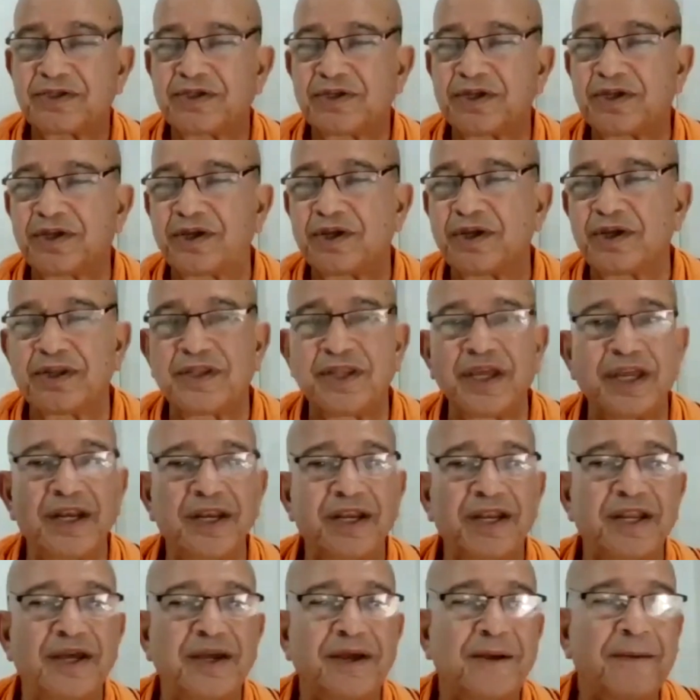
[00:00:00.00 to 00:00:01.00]

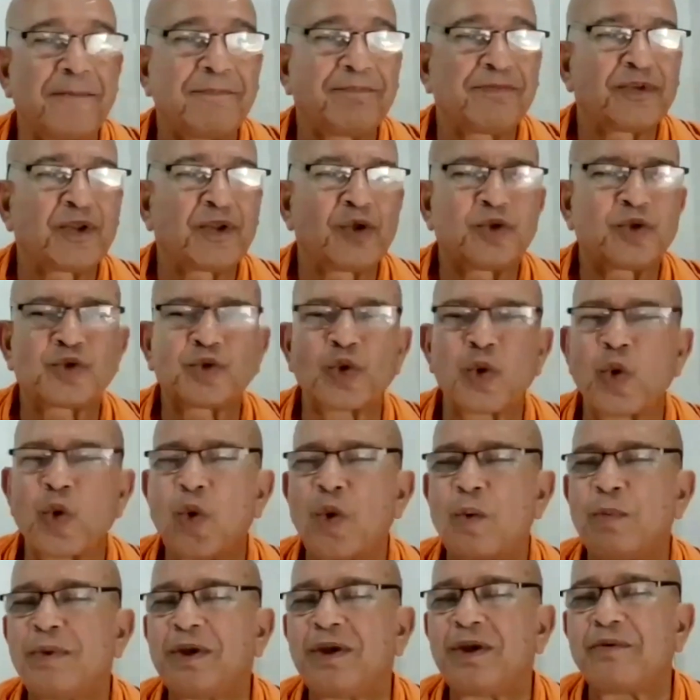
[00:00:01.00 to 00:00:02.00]
then
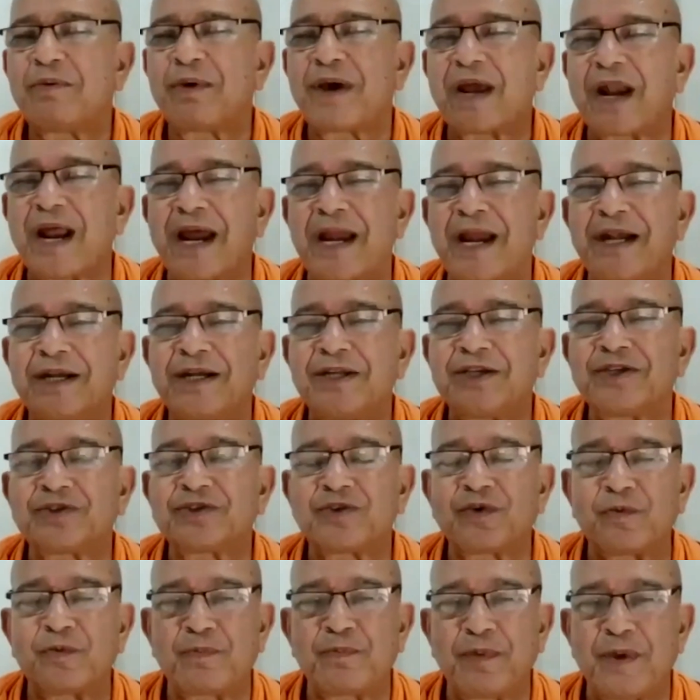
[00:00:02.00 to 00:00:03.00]
So many
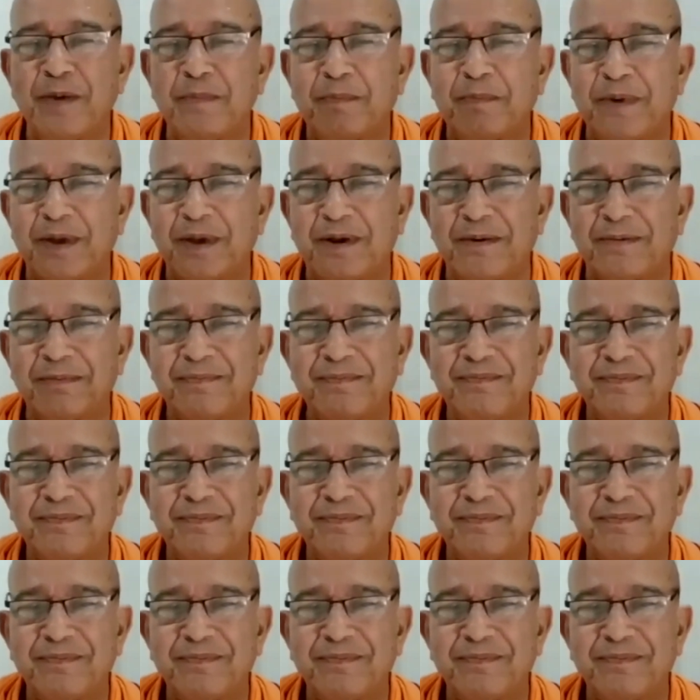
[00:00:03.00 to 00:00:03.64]
varieties of people,